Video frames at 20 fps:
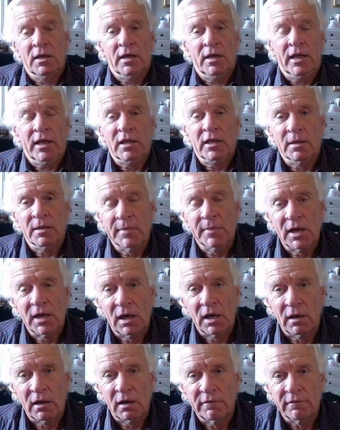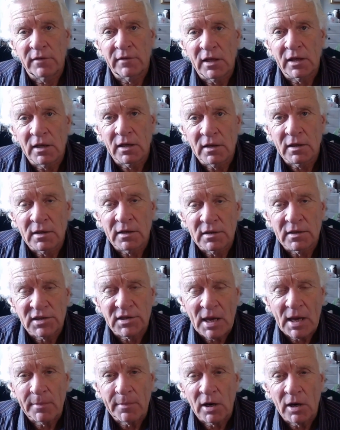In the middle of the
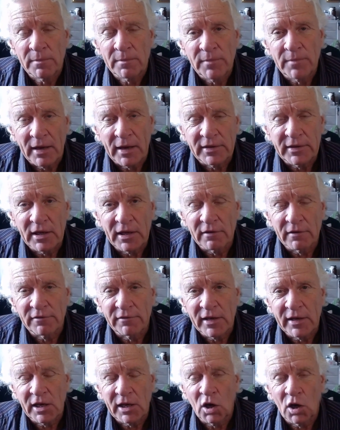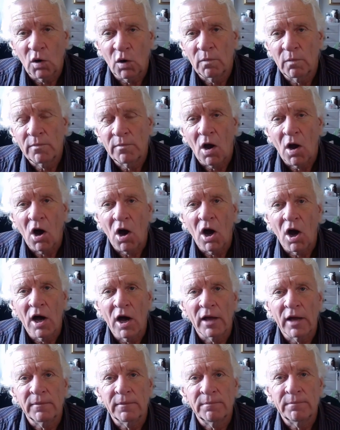summer, I did a video
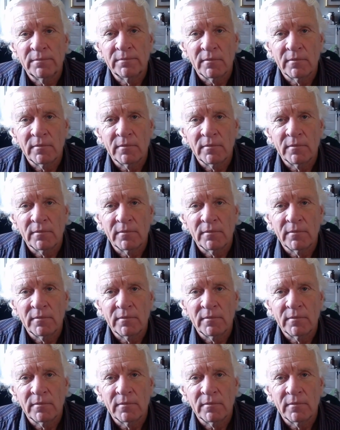on